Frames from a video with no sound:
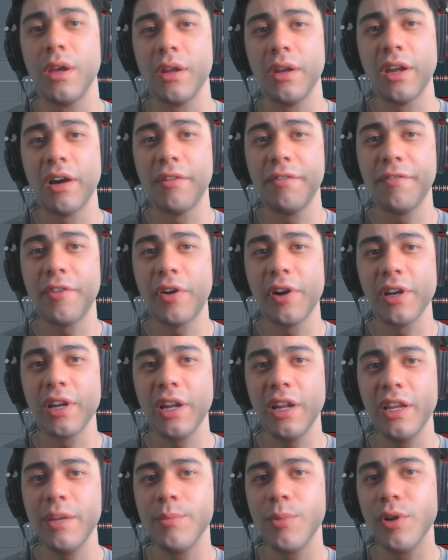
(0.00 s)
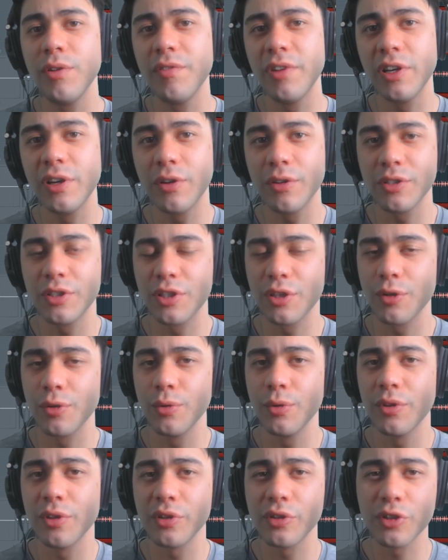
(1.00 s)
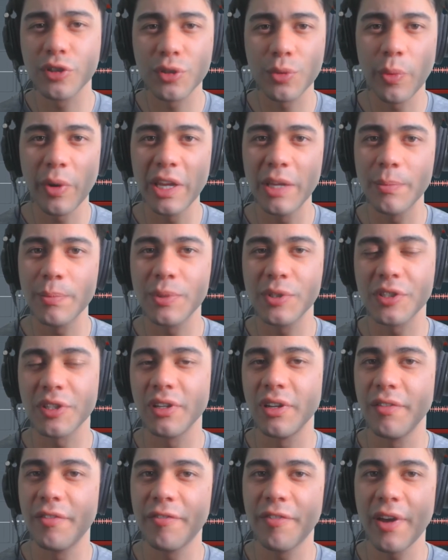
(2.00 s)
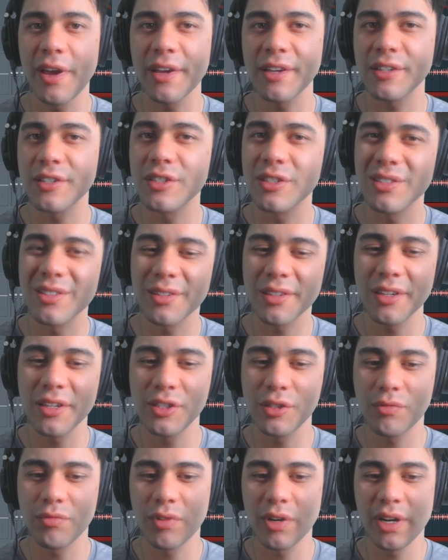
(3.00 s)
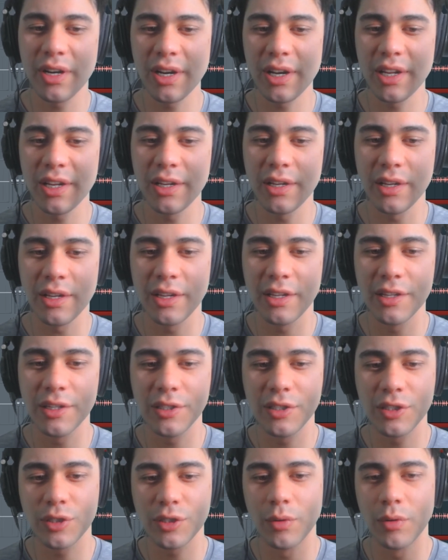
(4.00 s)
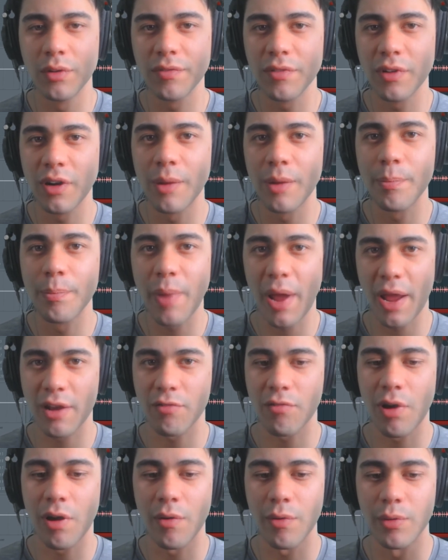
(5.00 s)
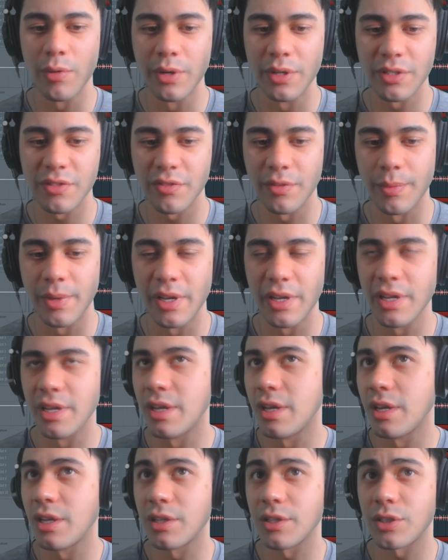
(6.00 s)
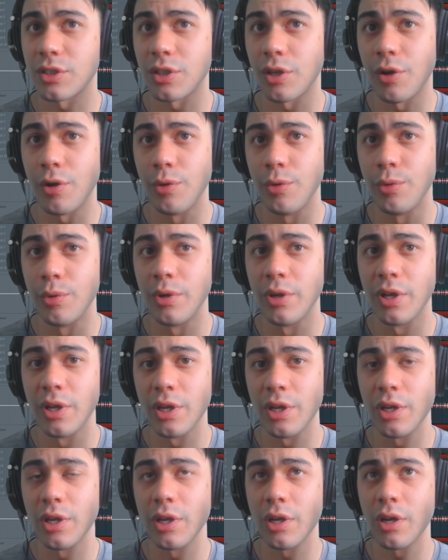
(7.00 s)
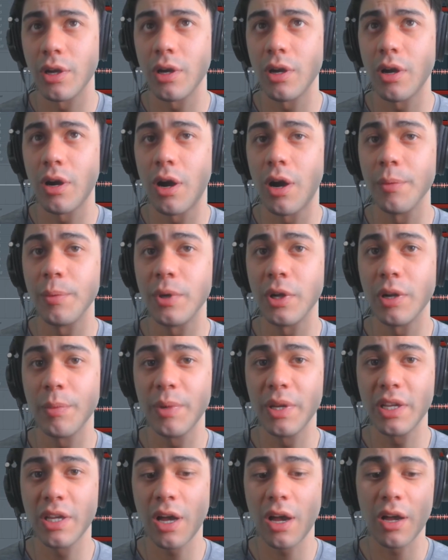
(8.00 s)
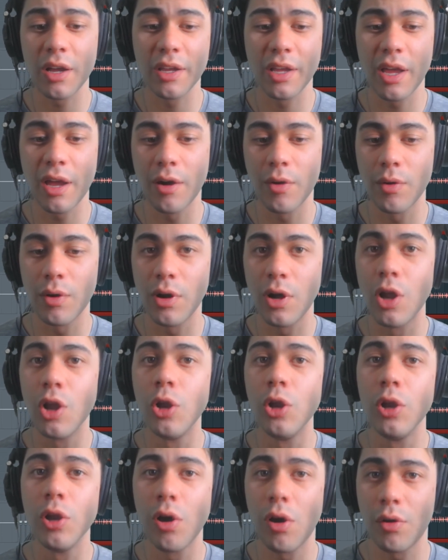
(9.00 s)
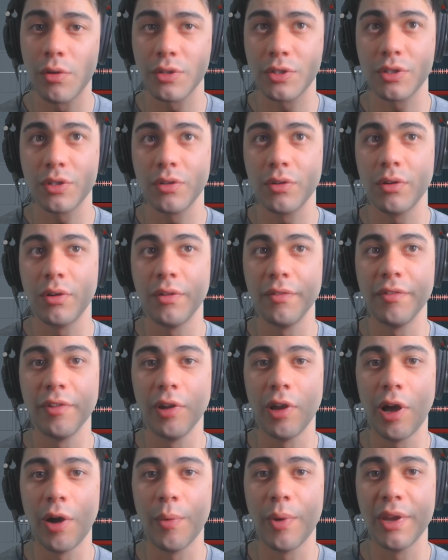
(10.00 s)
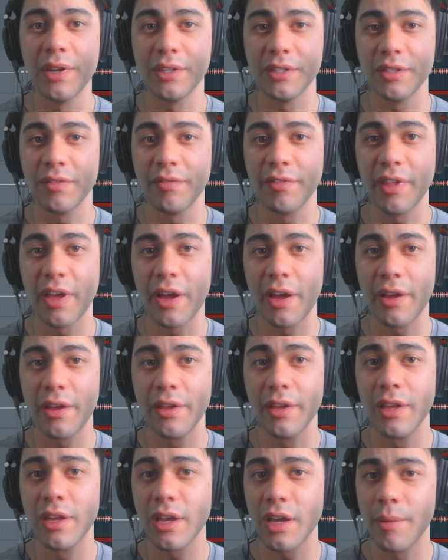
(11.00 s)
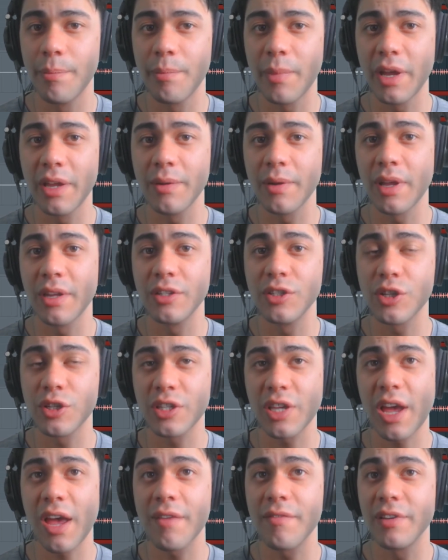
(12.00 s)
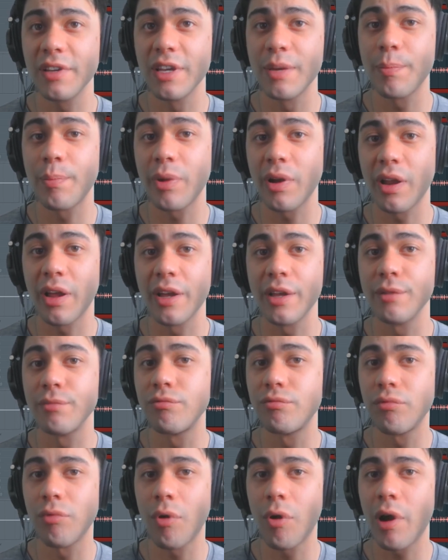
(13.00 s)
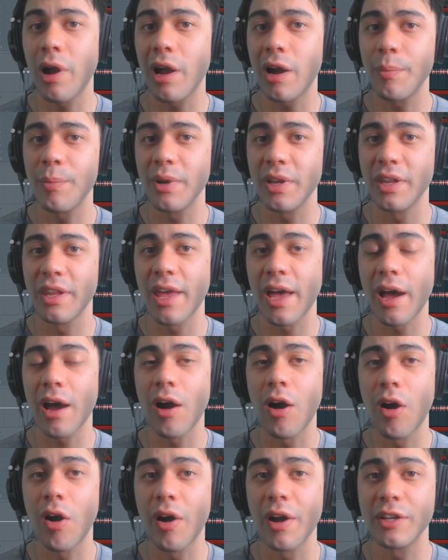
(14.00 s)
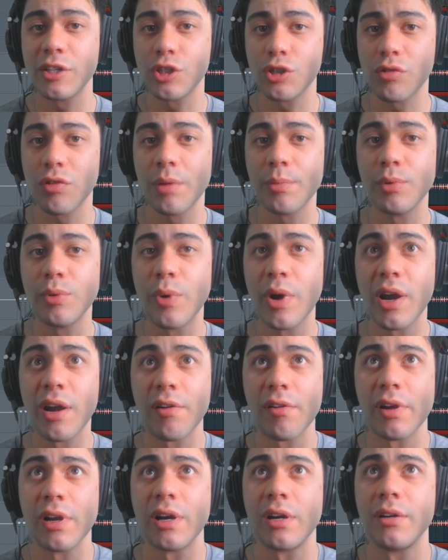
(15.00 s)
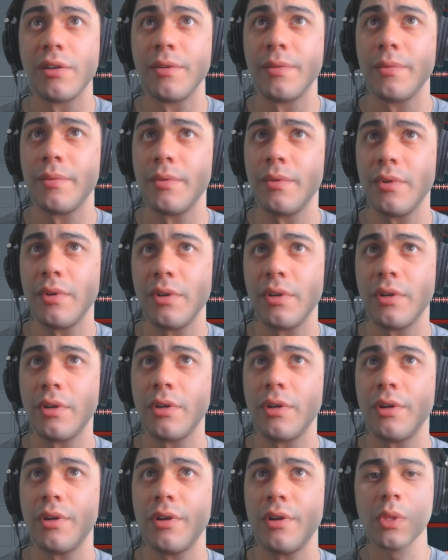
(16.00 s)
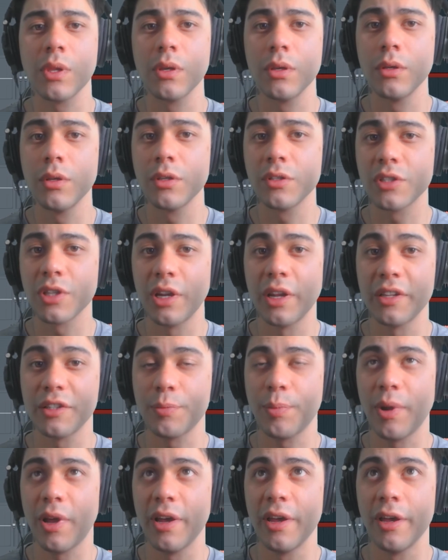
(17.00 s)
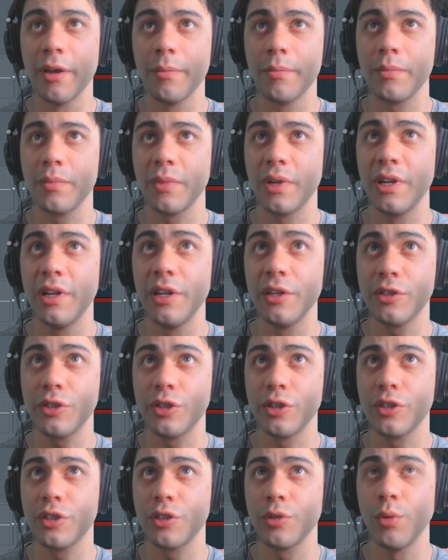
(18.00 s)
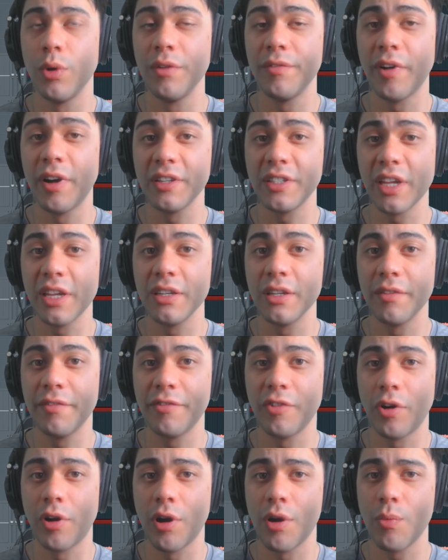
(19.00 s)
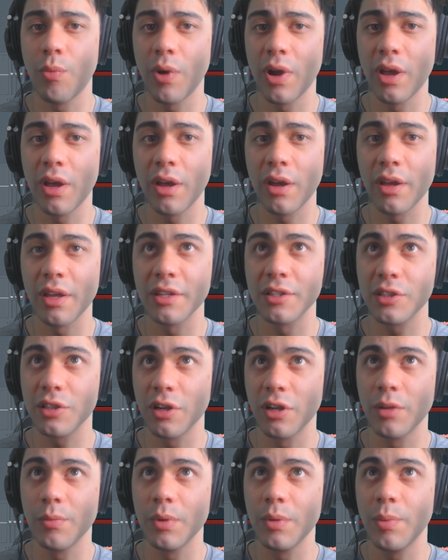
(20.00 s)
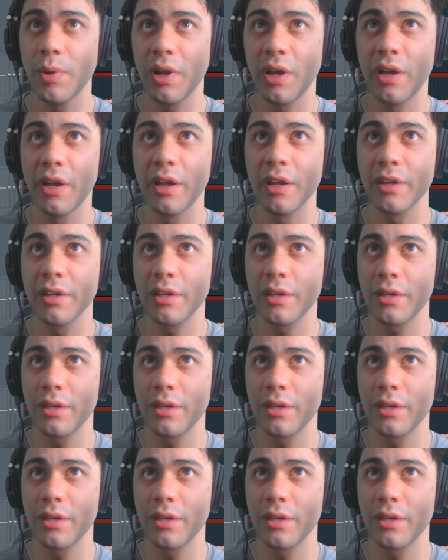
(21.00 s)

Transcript: Now finally moving on to the sweeps and effects. This really is sort of like background noise for me, so I'm going to be cutting out a lot of the low end of that and just having it play right up in that high treble area. So let's play it, and let's just sort of identify where it's going to be playing.